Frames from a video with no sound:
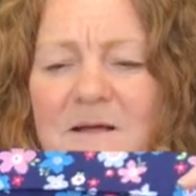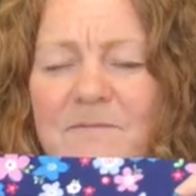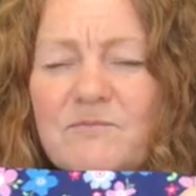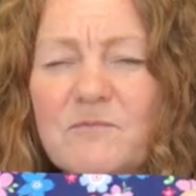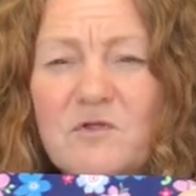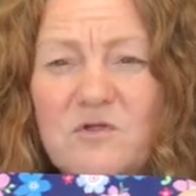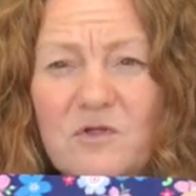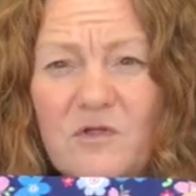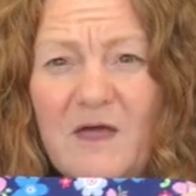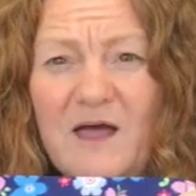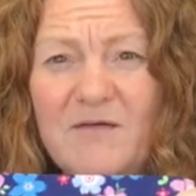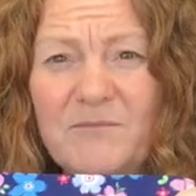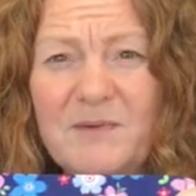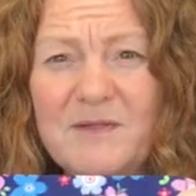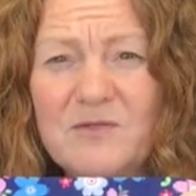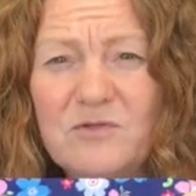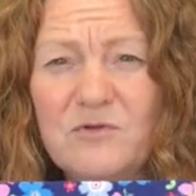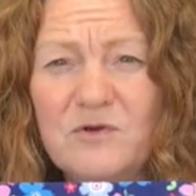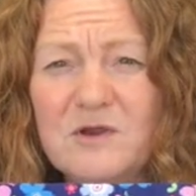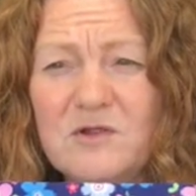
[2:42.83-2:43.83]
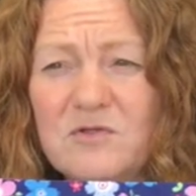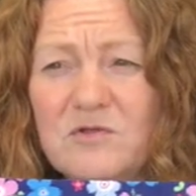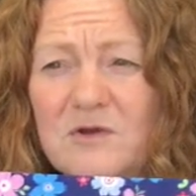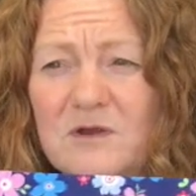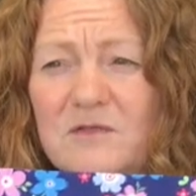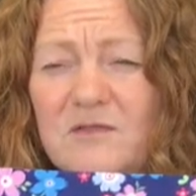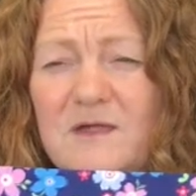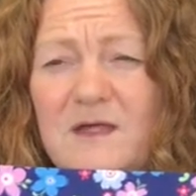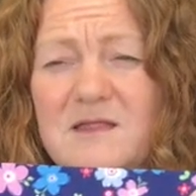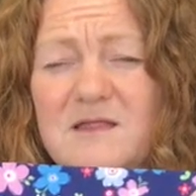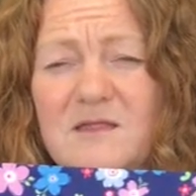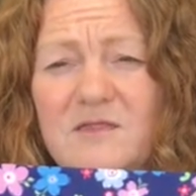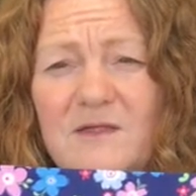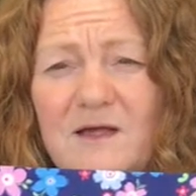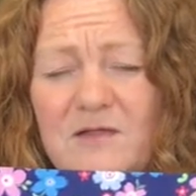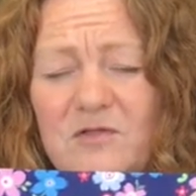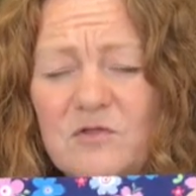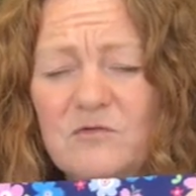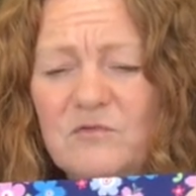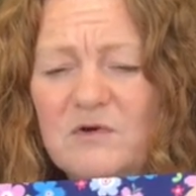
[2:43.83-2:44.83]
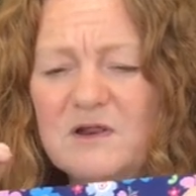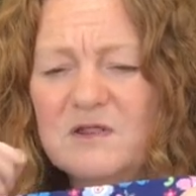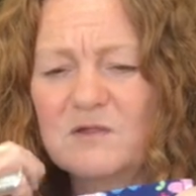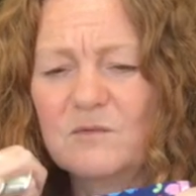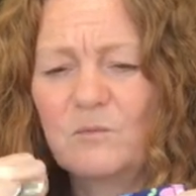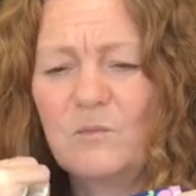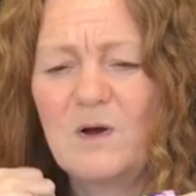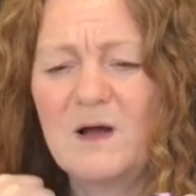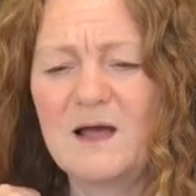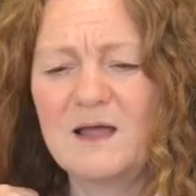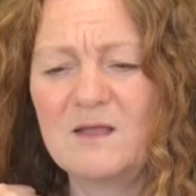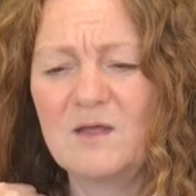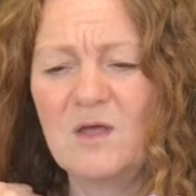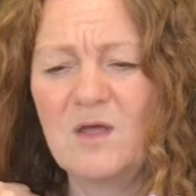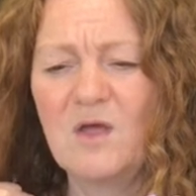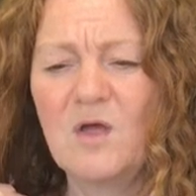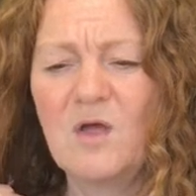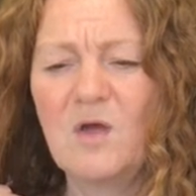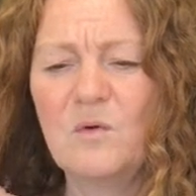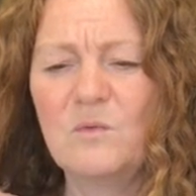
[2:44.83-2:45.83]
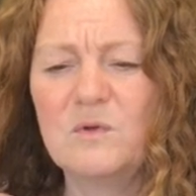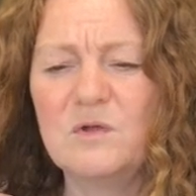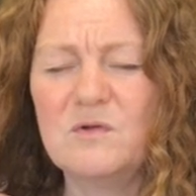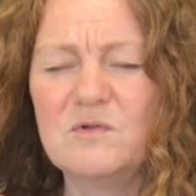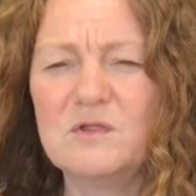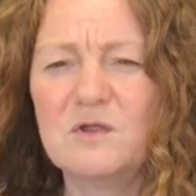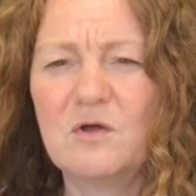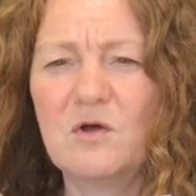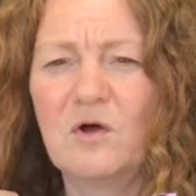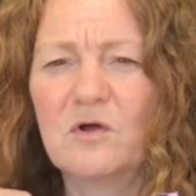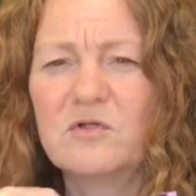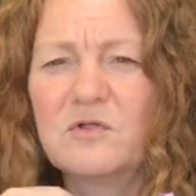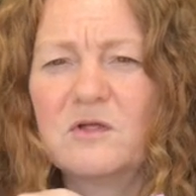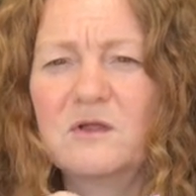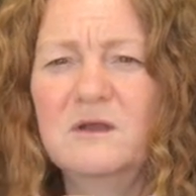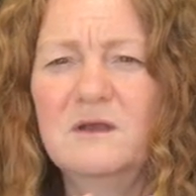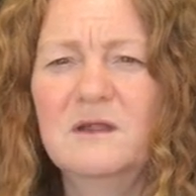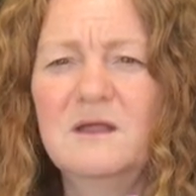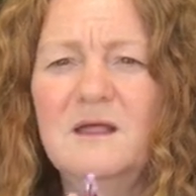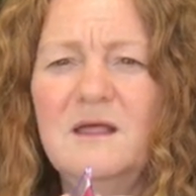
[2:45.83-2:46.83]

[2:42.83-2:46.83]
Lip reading: So there have been studies done in this, and that's the reason why we're using cotton.